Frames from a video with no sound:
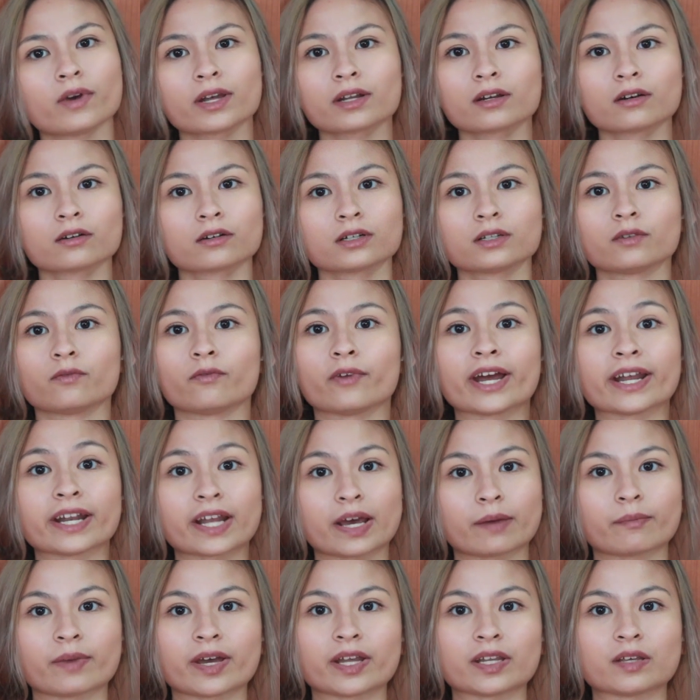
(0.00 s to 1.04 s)
we're not gonna wear
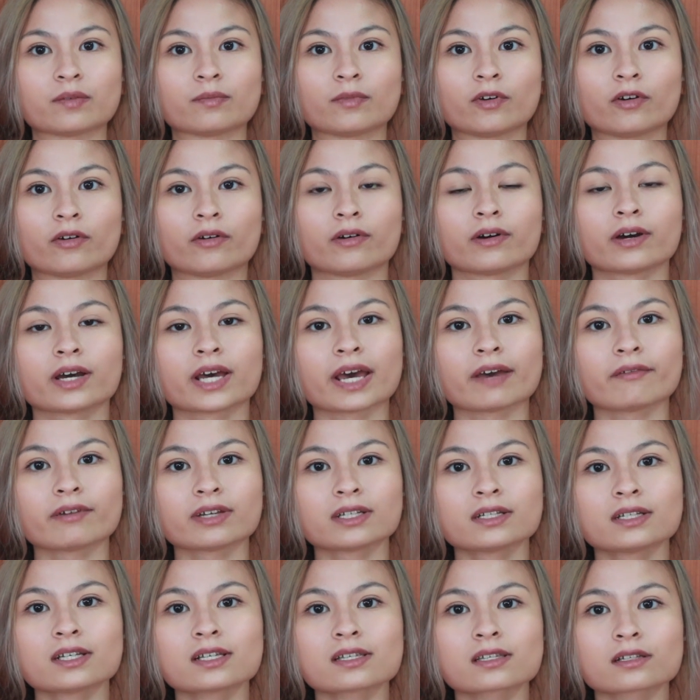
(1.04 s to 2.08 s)
them anymore. And
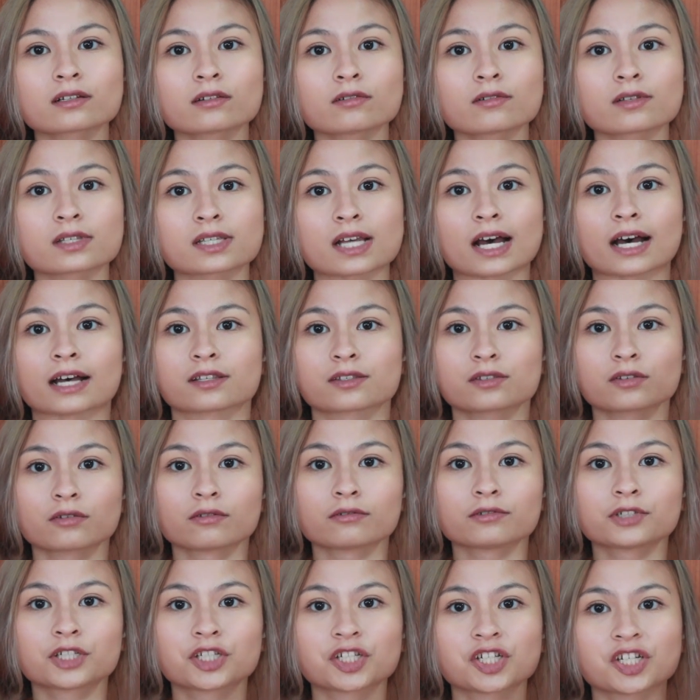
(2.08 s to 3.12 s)
when these clothes are
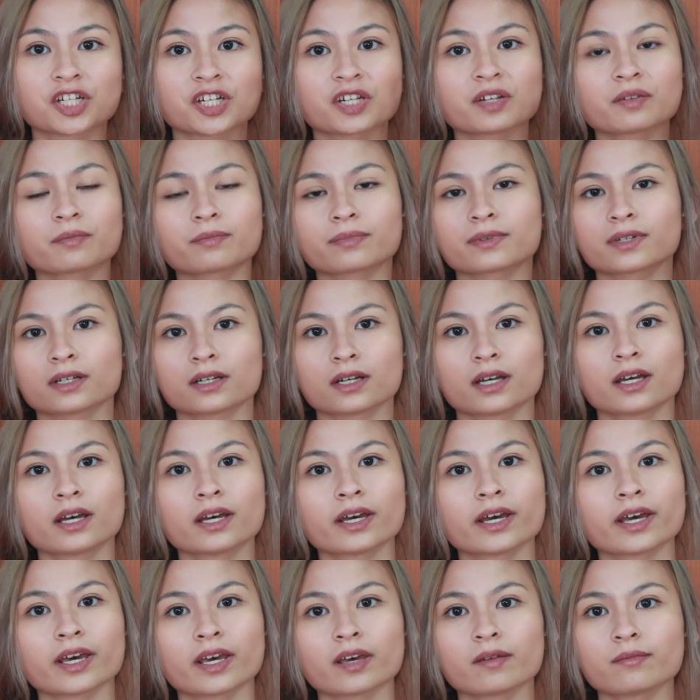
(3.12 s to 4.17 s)
so cheap,
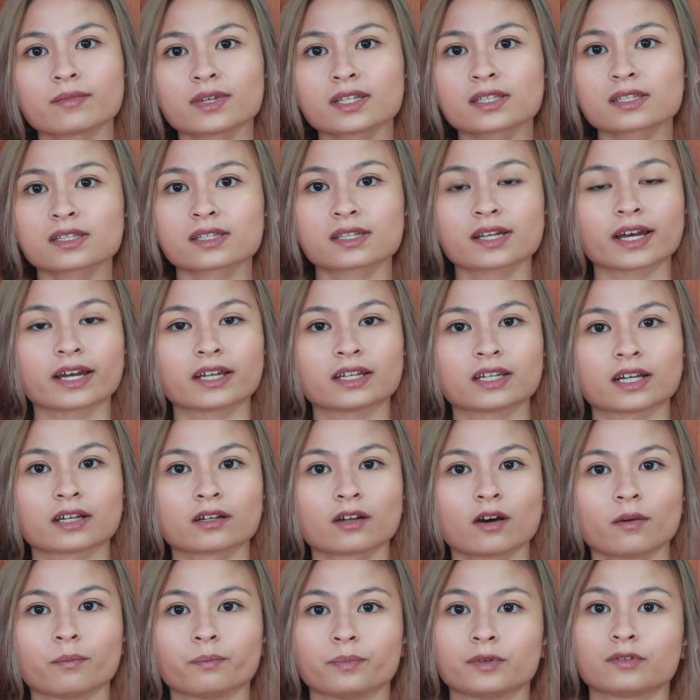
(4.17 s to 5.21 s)
it means that
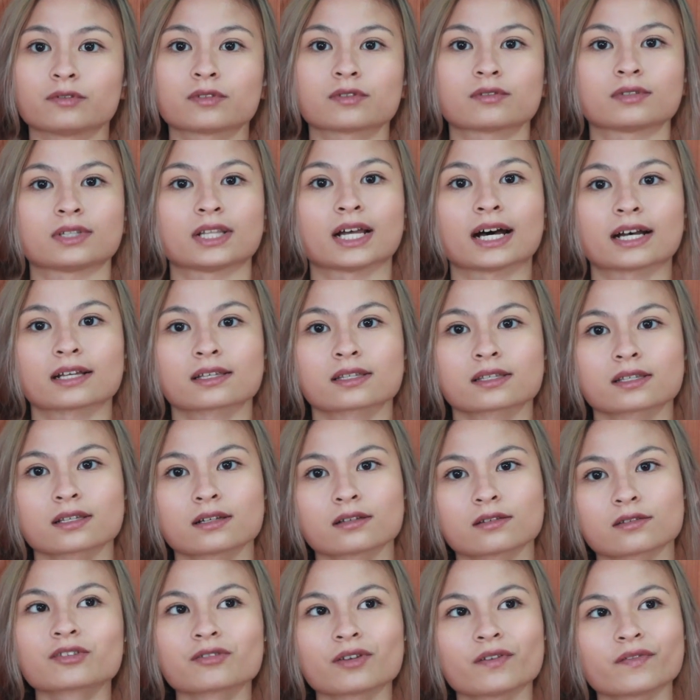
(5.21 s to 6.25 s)
they're not built to
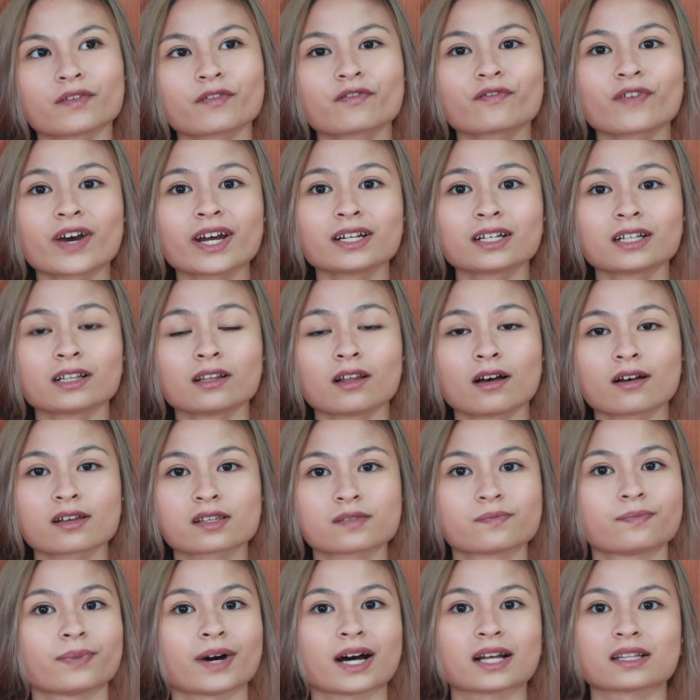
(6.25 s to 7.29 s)
last. So if you find a
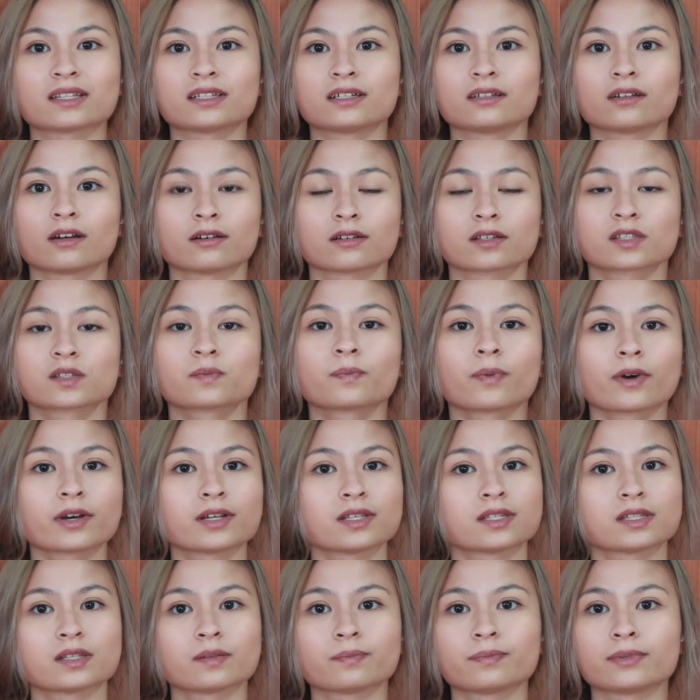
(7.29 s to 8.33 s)
lost button or a
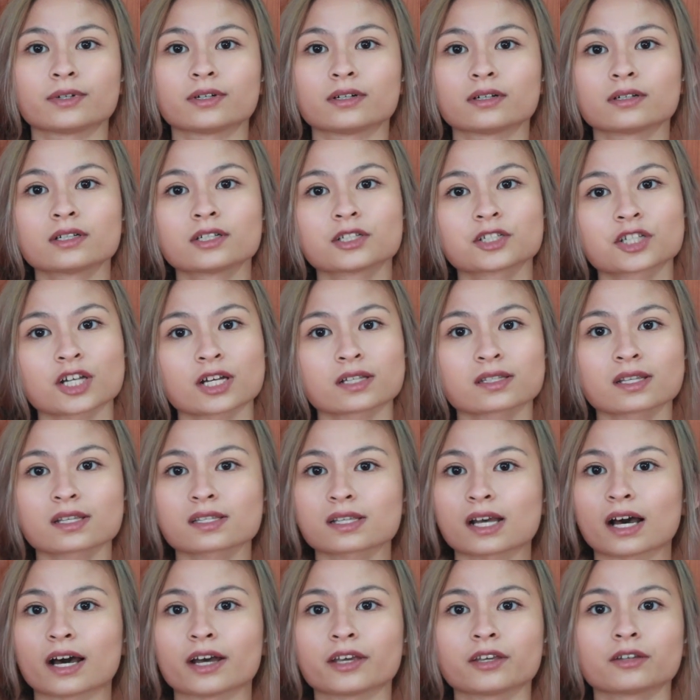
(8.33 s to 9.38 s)
spoiled zipper, chances
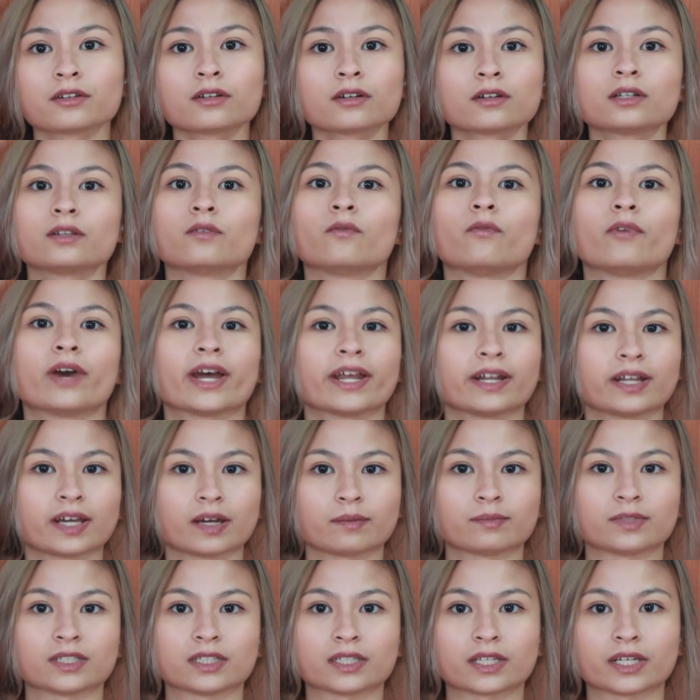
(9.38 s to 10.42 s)
are you're not gonna wear
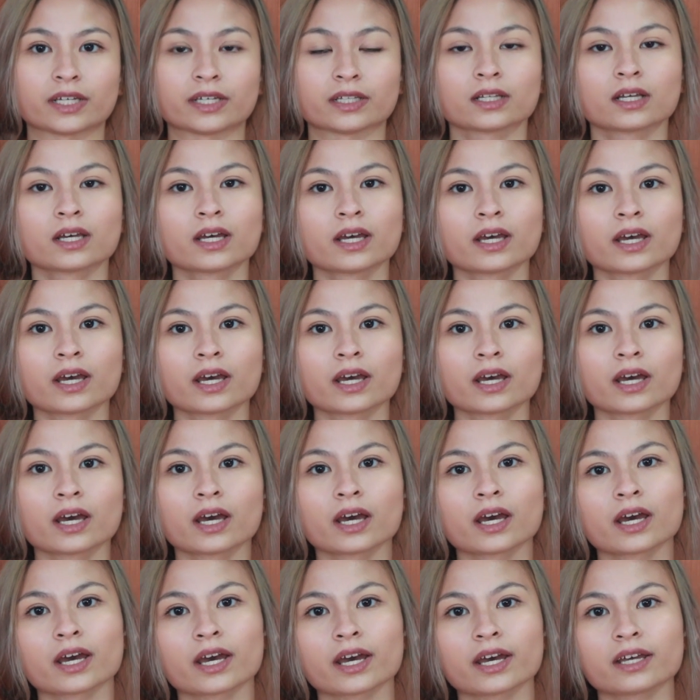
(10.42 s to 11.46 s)
them again.
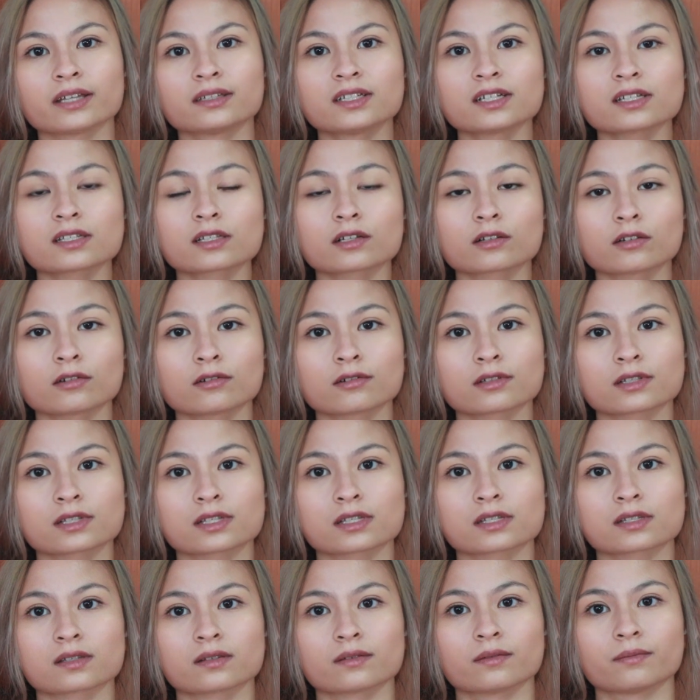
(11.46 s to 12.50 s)
And these
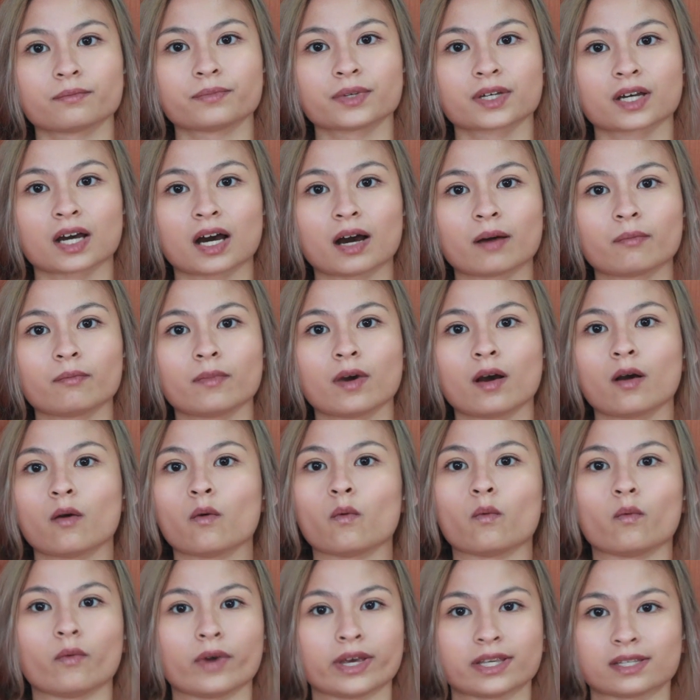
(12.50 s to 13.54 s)
clothes become
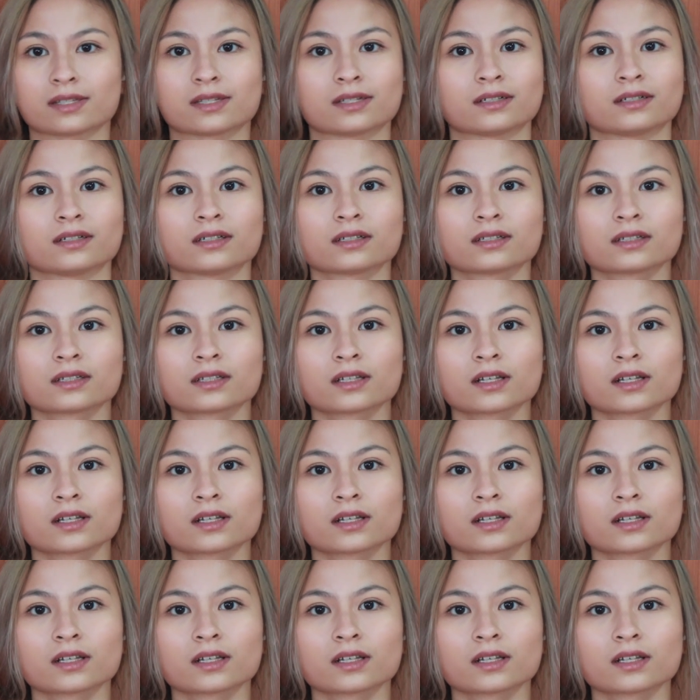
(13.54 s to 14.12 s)
wasted.